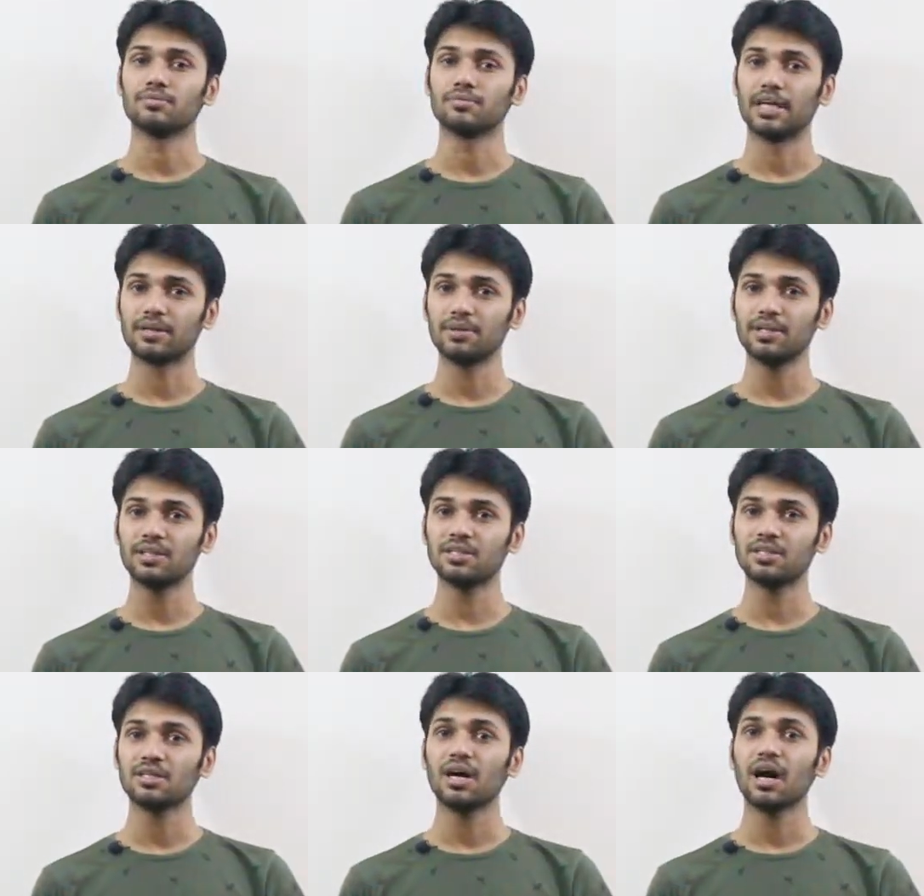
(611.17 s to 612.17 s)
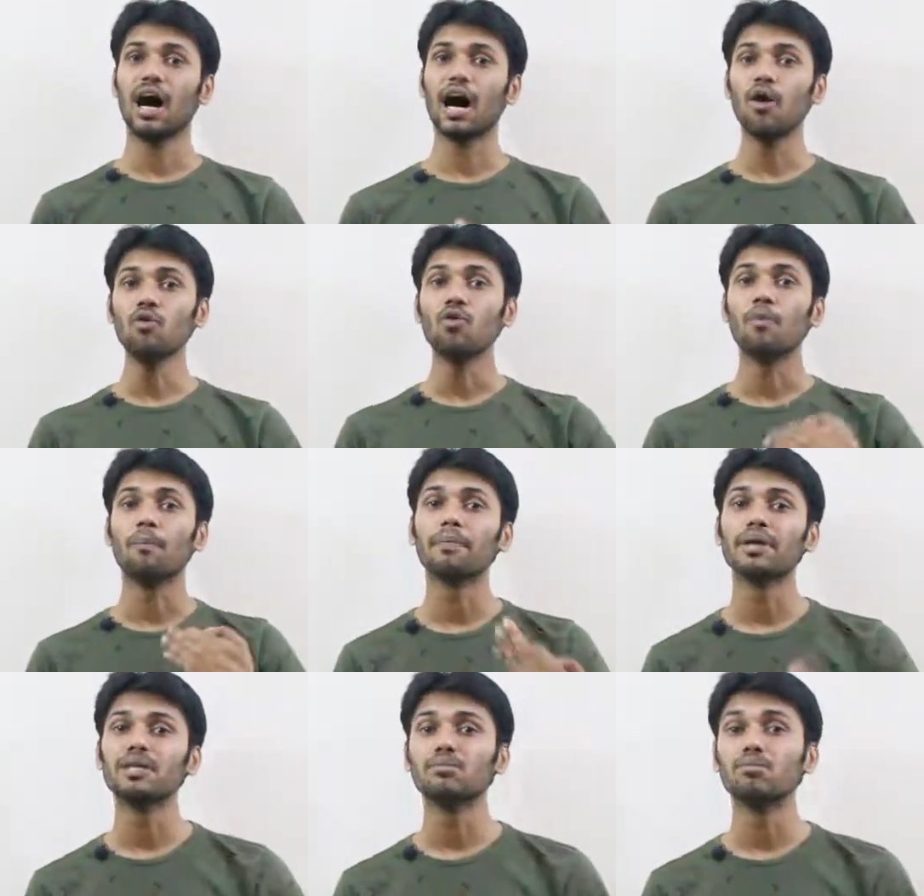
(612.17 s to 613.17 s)
That means how
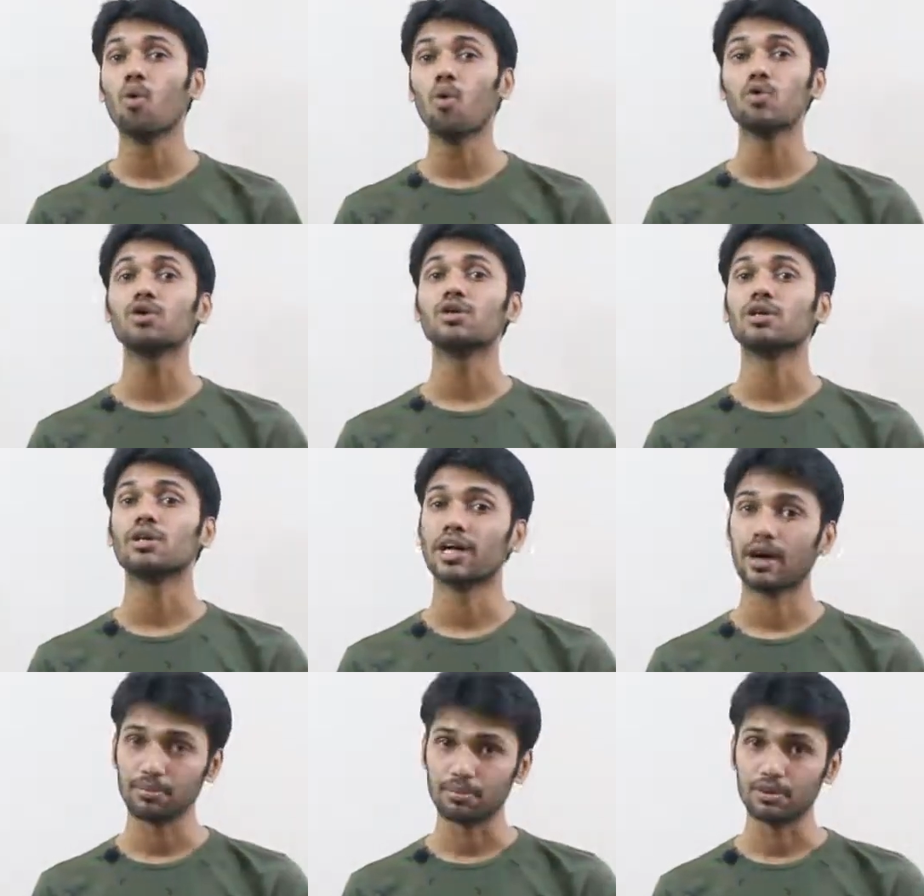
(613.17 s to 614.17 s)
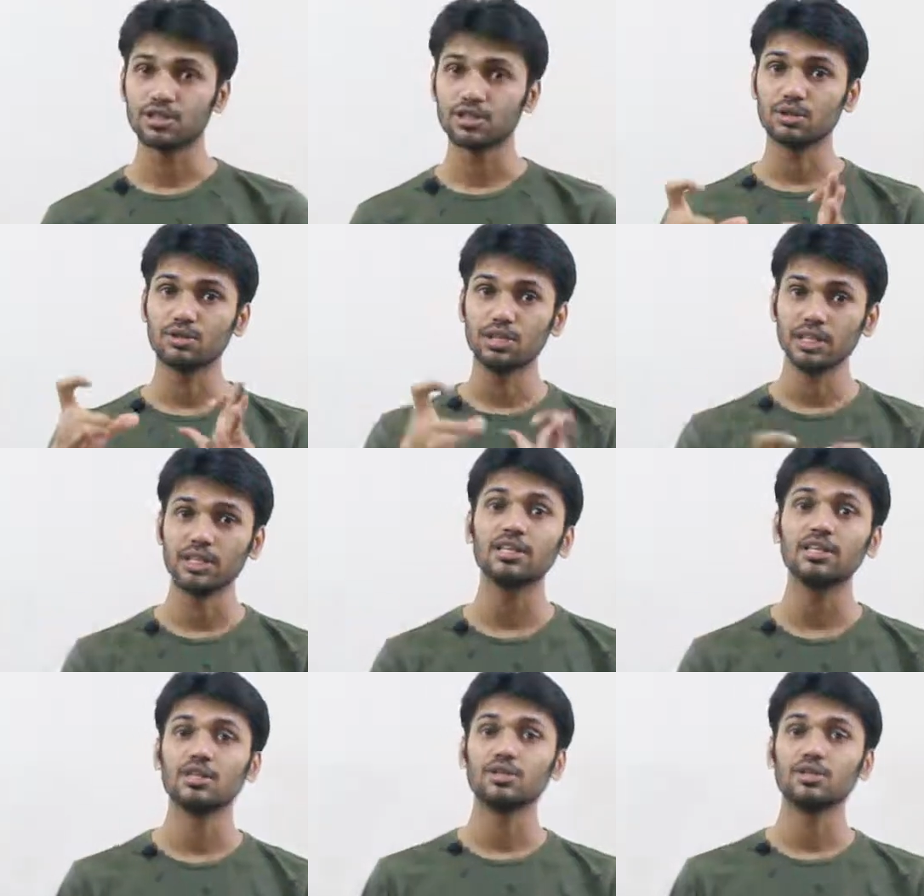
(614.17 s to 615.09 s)
many more numbers you need